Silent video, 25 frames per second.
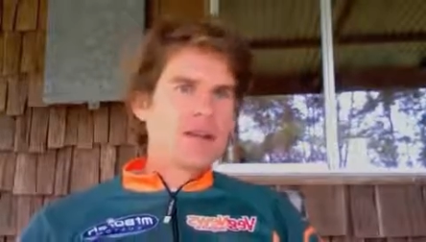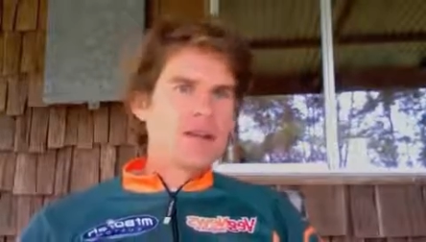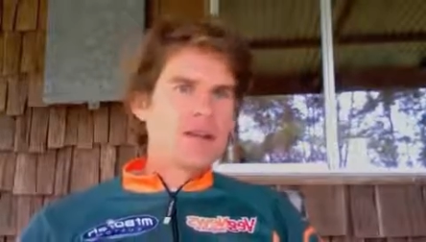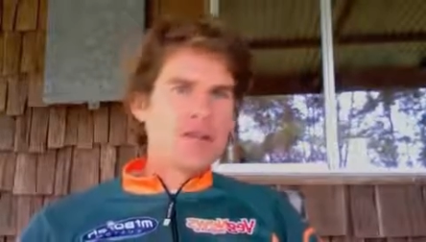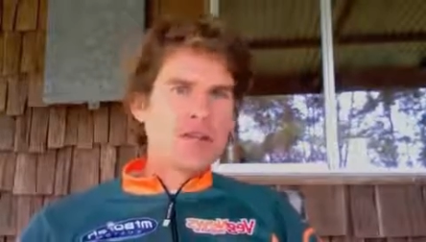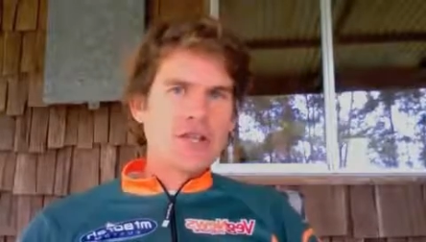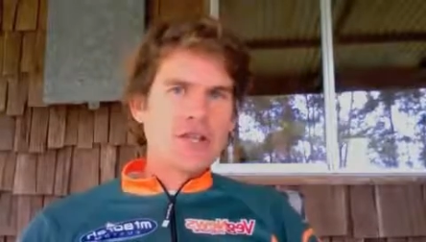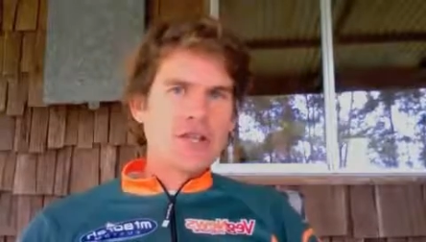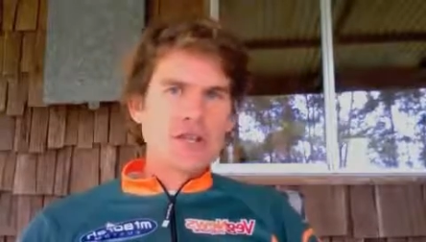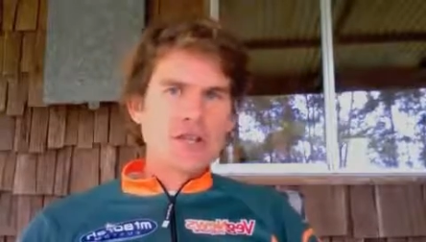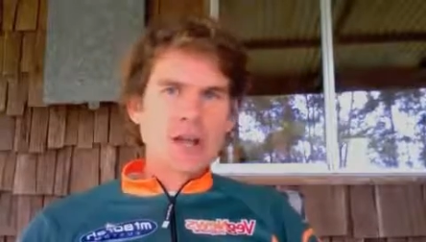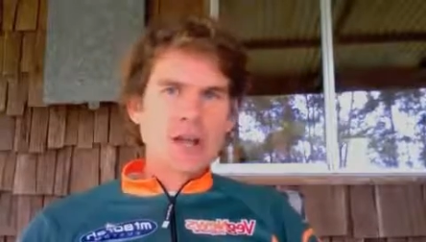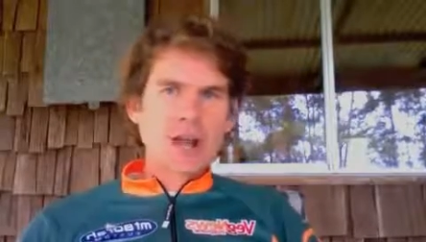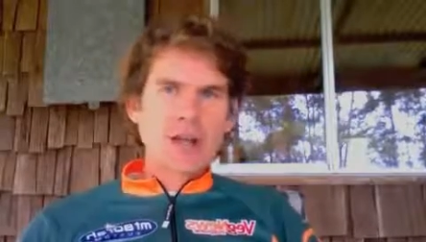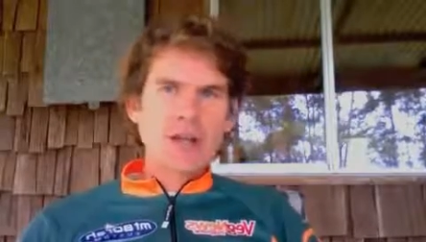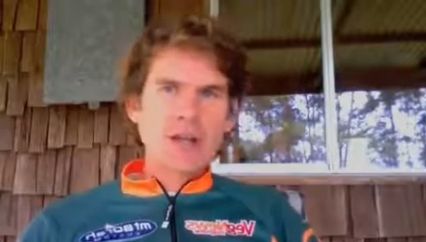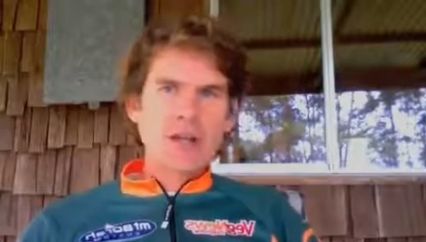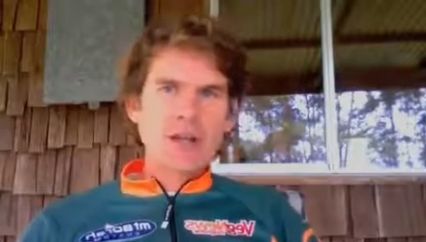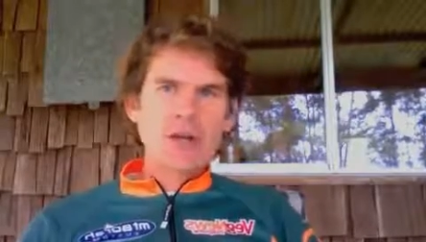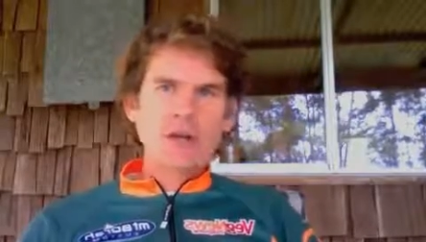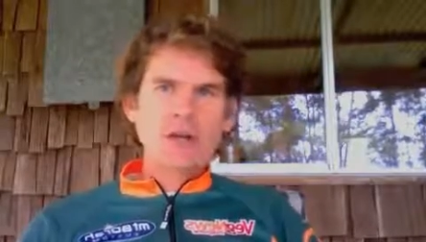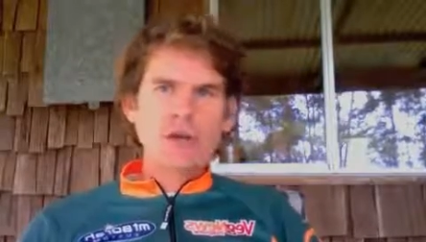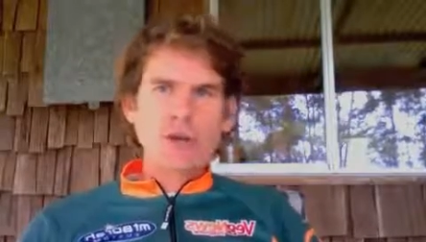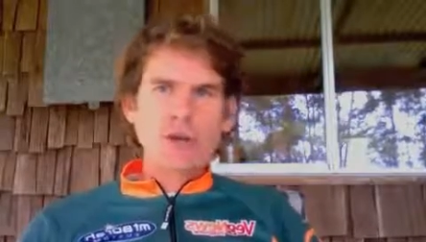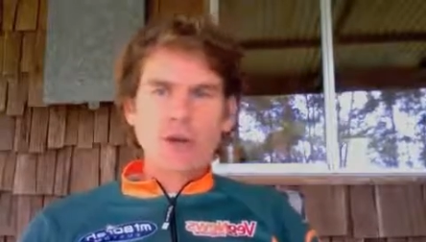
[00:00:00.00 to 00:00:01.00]
ditching the
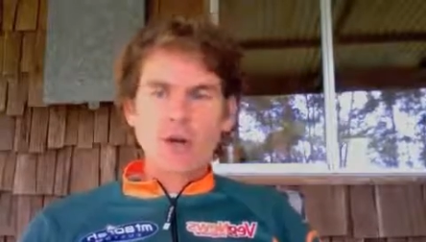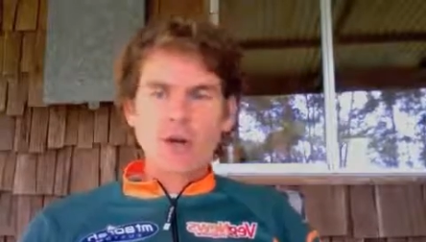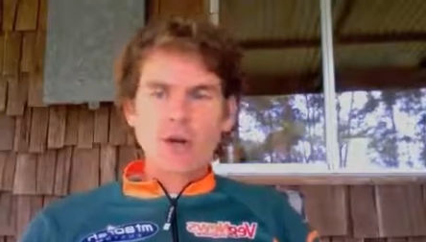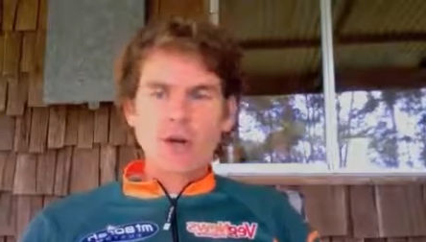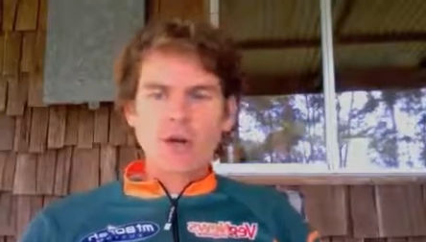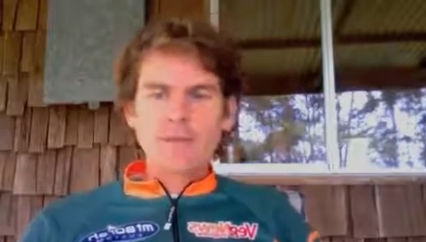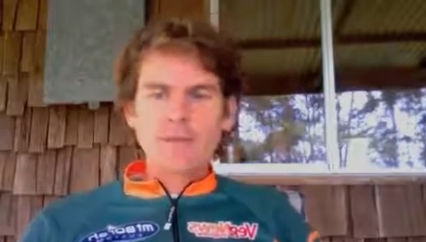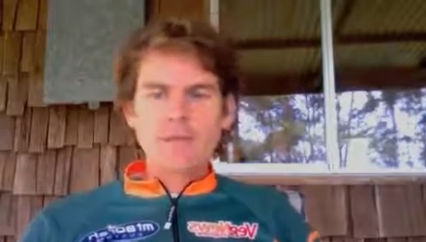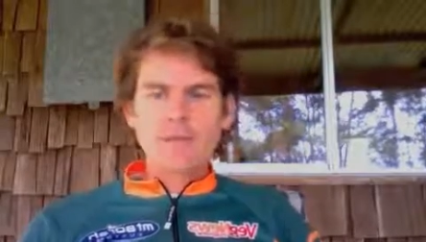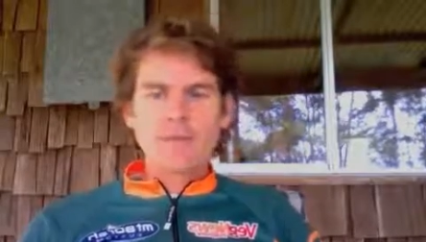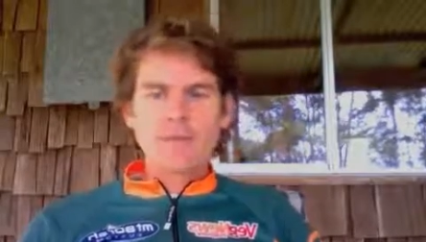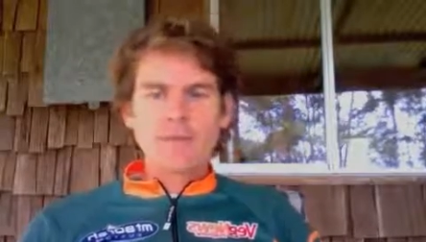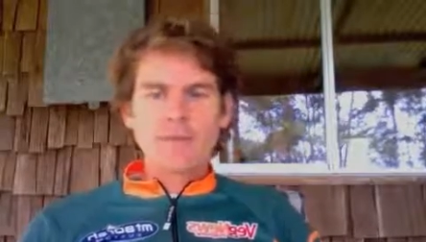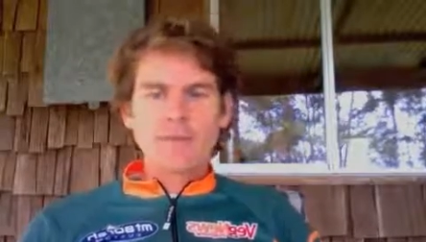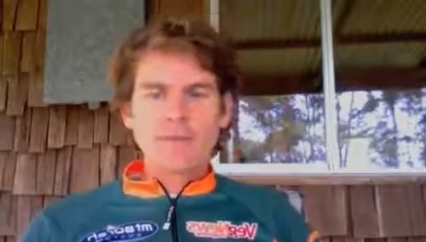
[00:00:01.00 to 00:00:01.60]
eating disorder